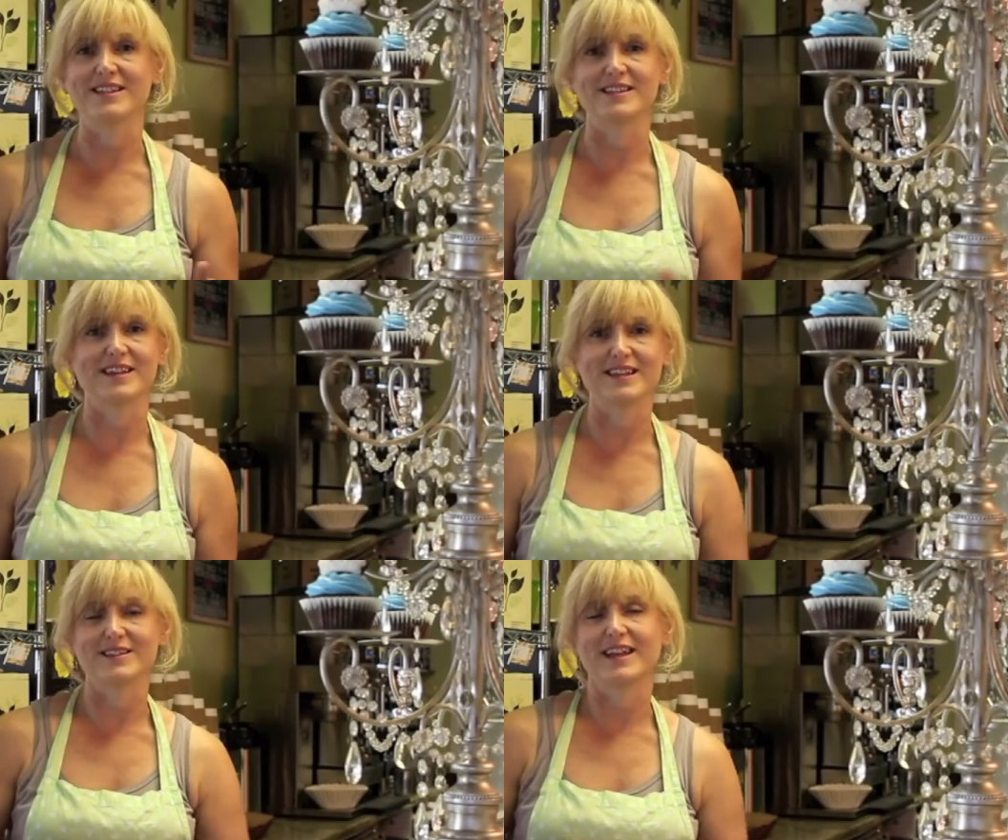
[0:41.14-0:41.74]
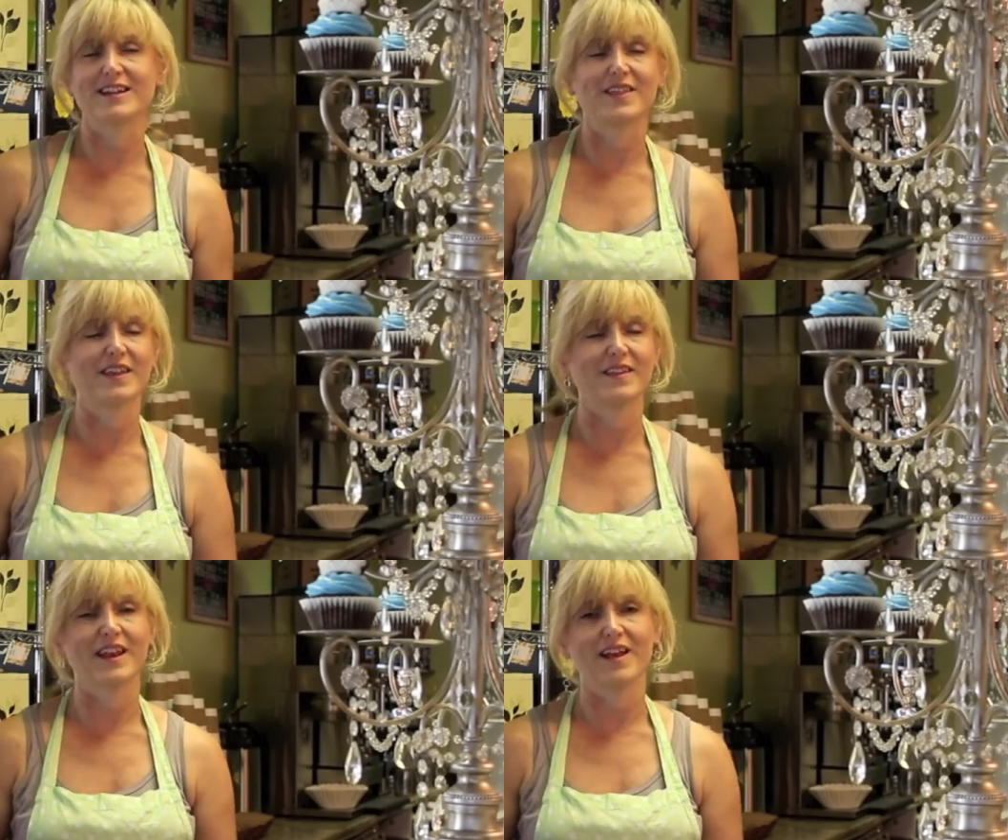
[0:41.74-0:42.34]
it's like
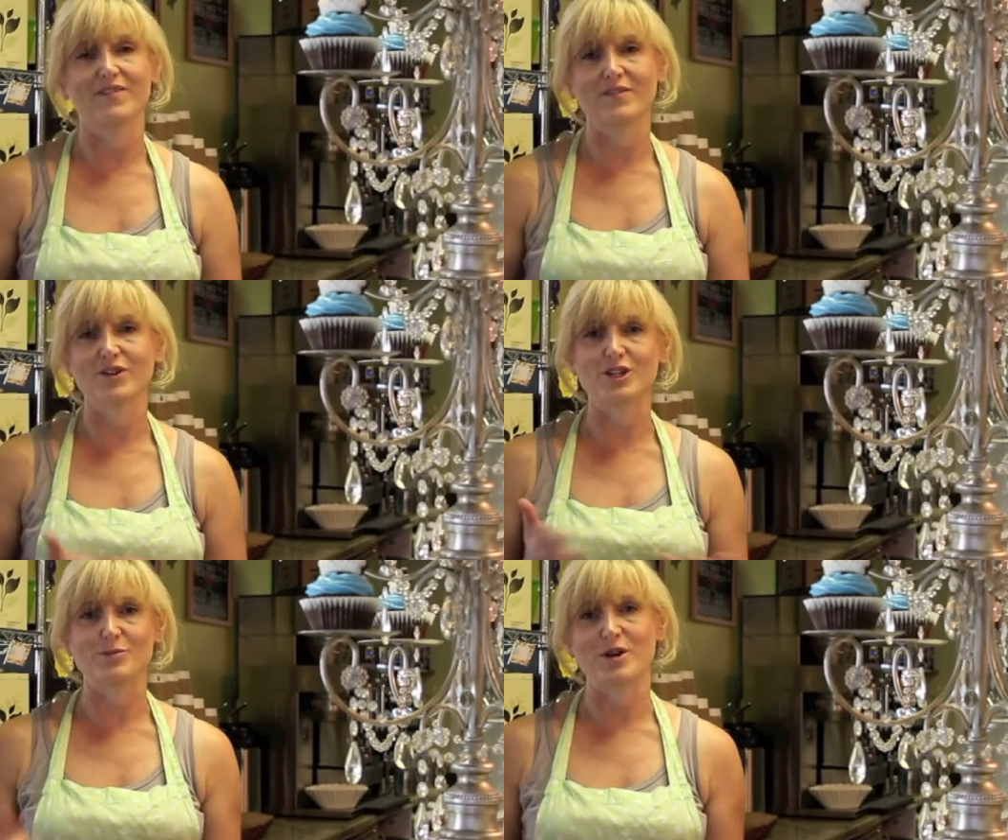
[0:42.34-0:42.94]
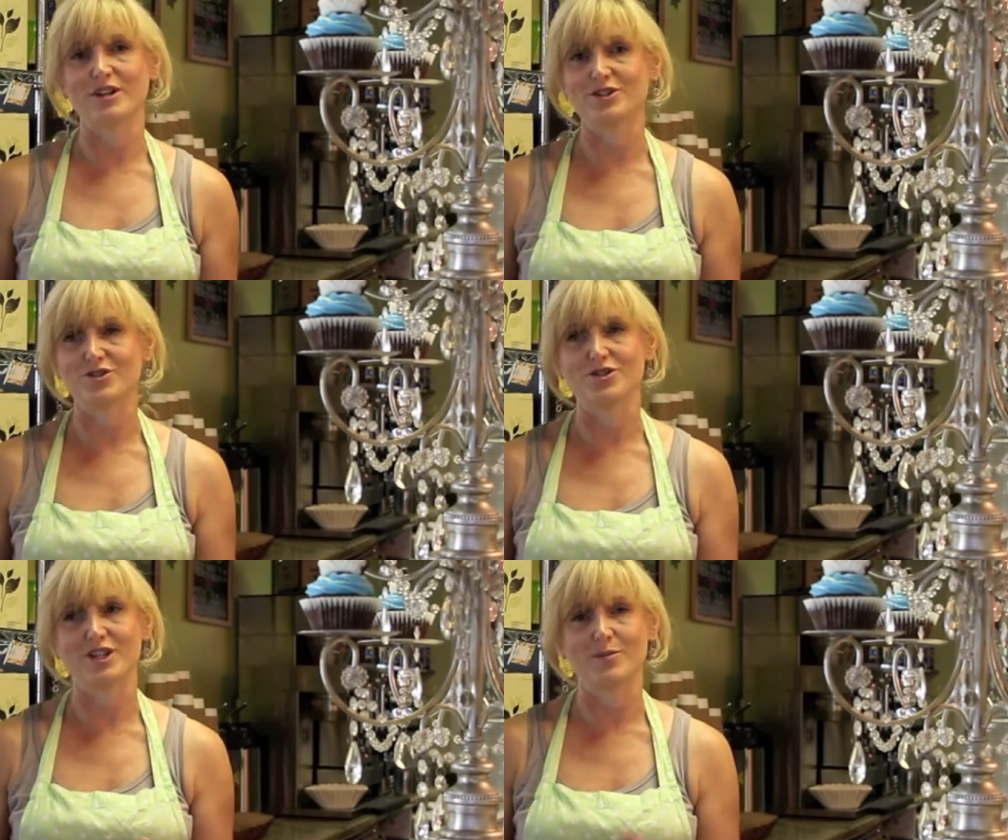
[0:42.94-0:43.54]
nothing that I've ever experienced
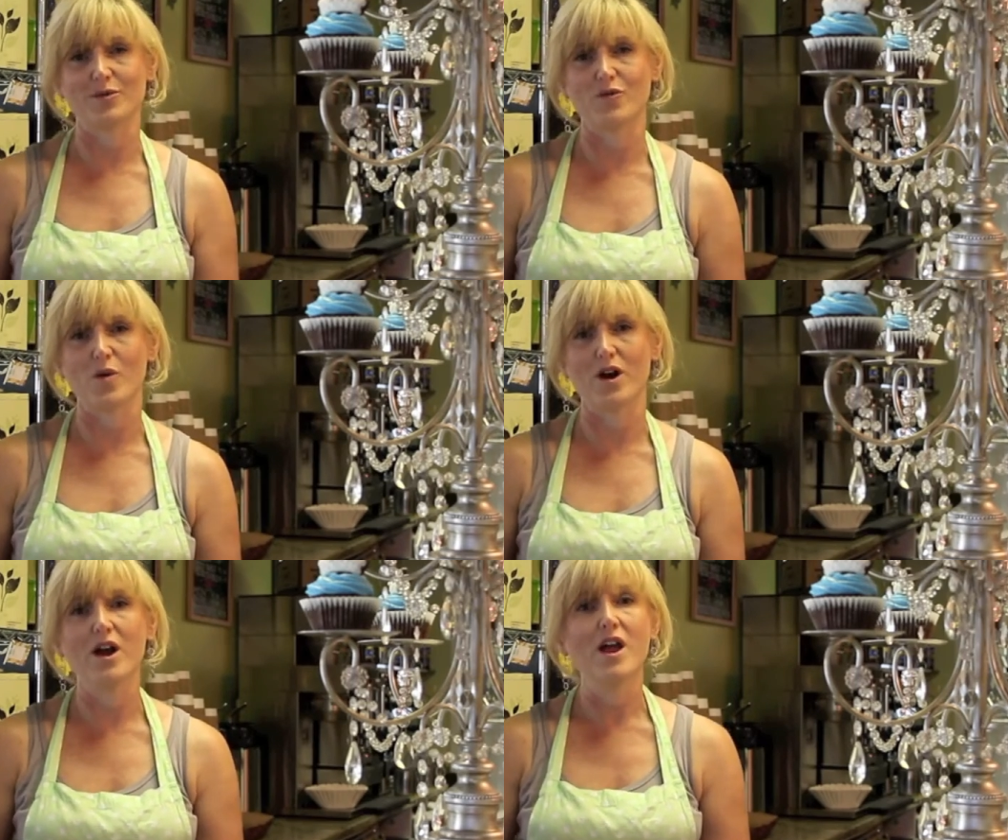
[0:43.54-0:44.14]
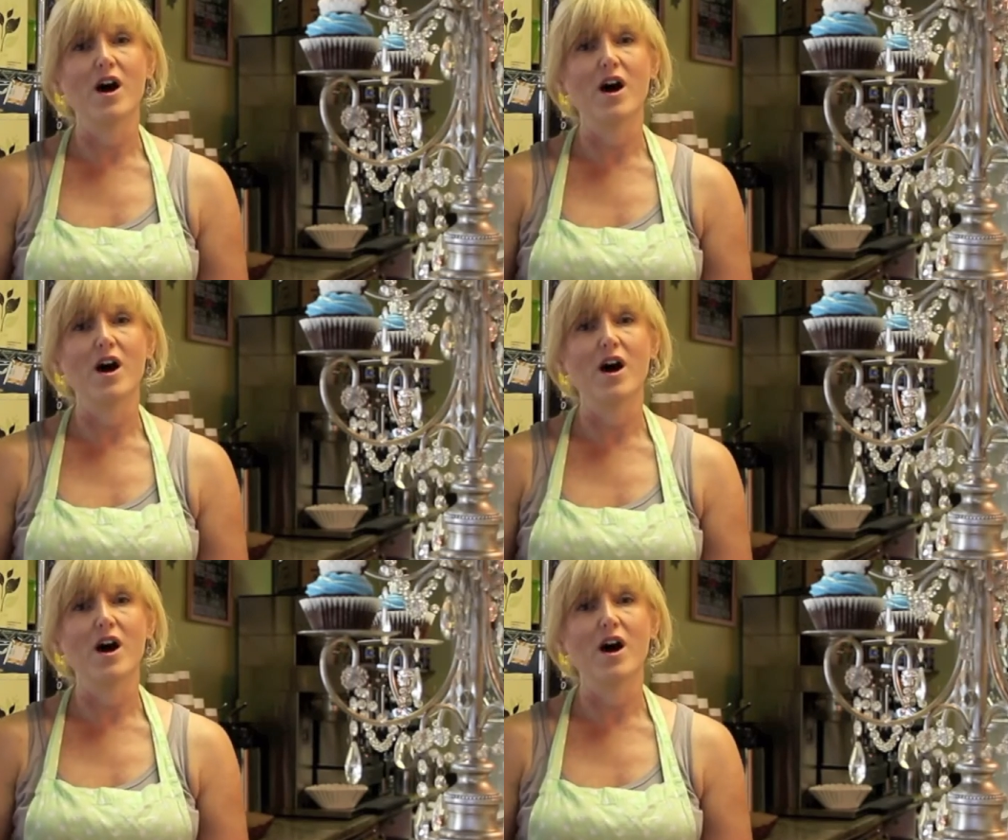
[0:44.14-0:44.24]
or seen before.